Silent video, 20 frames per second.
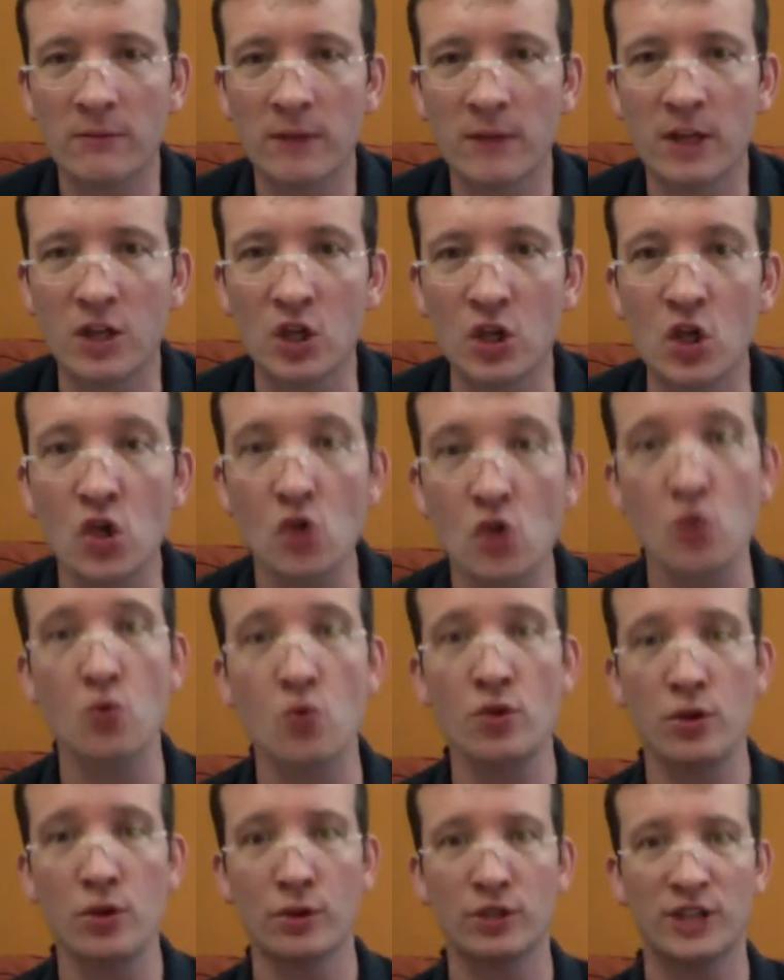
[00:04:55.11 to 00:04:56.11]
that you
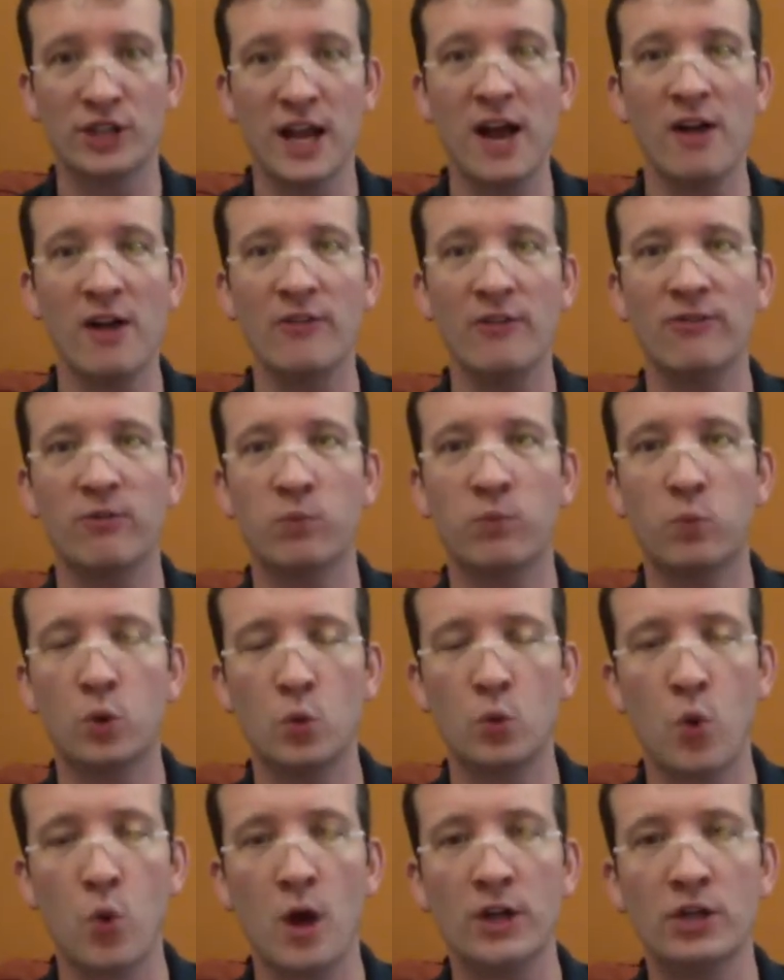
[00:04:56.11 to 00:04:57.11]
yourself would
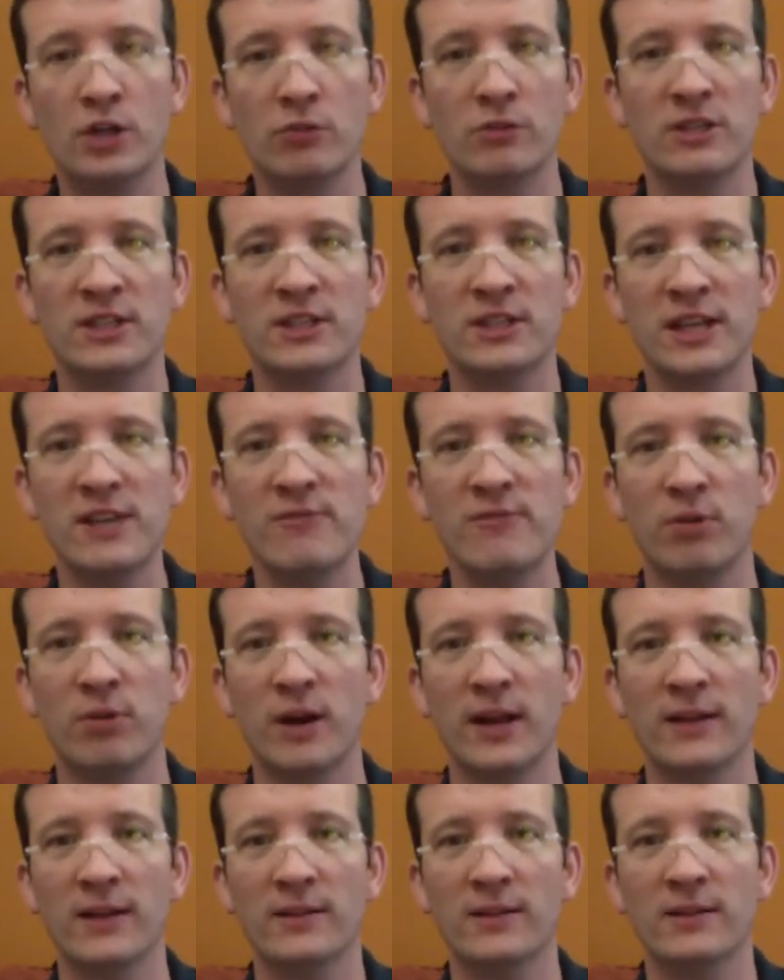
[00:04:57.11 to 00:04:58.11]
want to receive
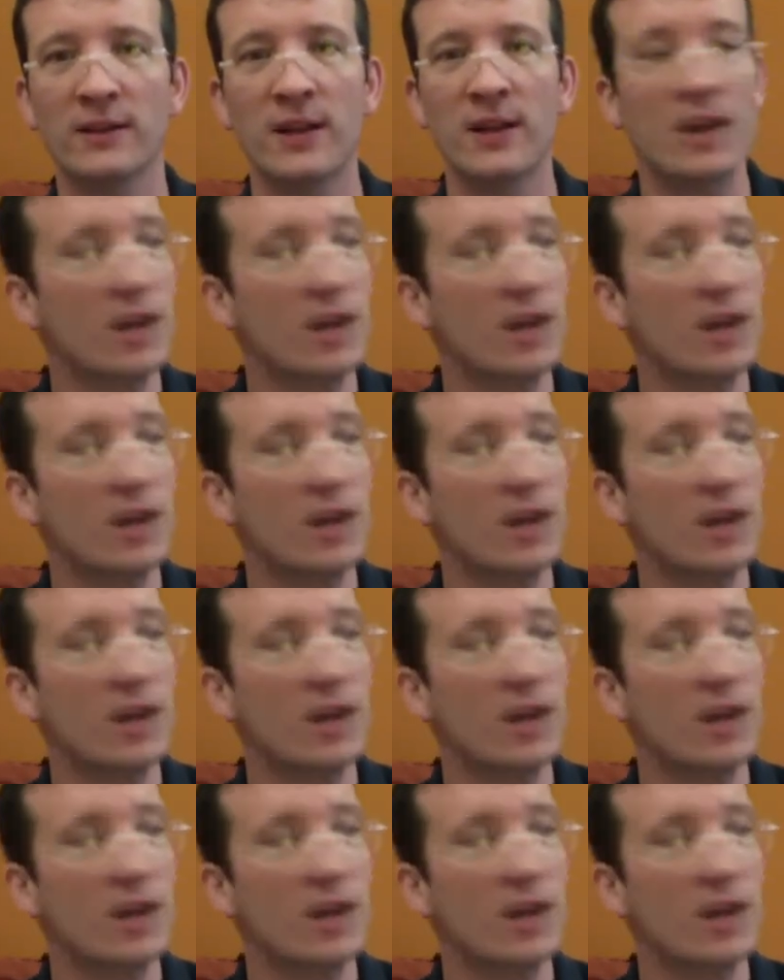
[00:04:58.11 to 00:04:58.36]
praise?